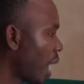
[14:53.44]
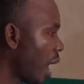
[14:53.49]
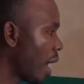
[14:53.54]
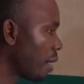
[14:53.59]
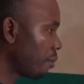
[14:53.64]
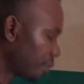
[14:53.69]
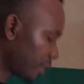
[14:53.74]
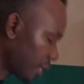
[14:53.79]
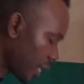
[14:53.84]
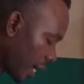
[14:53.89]

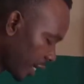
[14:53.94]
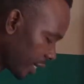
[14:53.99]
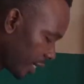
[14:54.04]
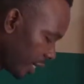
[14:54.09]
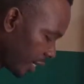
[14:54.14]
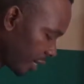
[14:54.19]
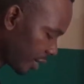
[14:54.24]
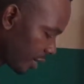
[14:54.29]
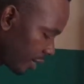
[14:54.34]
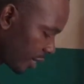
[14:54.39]

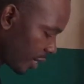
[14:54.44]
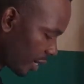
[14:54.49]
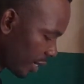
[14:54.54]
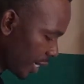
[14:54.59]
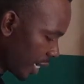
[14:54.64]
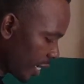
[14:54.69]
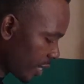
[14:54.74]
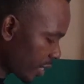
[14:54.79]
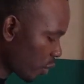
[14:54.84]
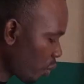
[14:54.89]
technique, the
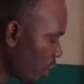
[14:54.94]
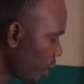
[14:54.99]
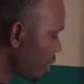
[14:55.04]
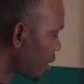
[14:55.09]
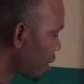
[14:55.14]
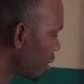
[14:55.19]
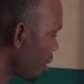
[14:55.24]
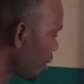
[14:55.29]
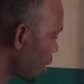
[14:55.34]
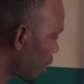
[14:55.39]
next
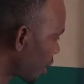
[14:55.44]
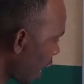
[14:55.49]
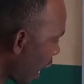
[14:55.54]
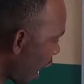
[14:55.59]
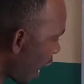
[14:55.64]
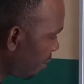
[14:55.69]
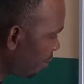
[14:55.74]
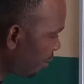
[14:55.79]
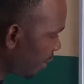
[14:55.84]
question type